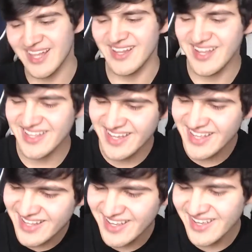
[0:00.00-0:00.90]
and I like
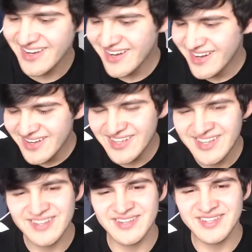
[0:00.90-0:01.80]
that.
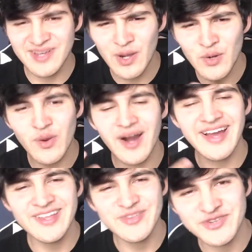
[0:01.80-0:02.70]
Either it's
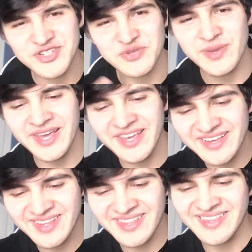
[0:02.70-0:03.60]
Hawaiian or
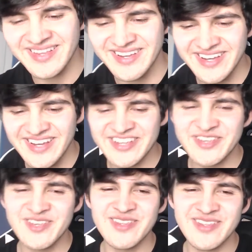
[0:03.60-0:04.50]

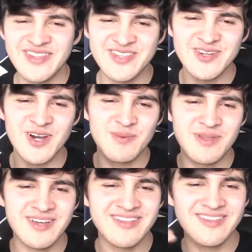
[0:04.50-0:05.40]
Jamaican guitar
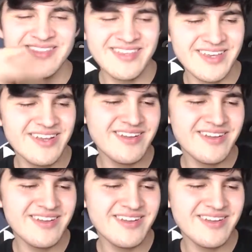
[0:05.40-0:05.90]
play. It's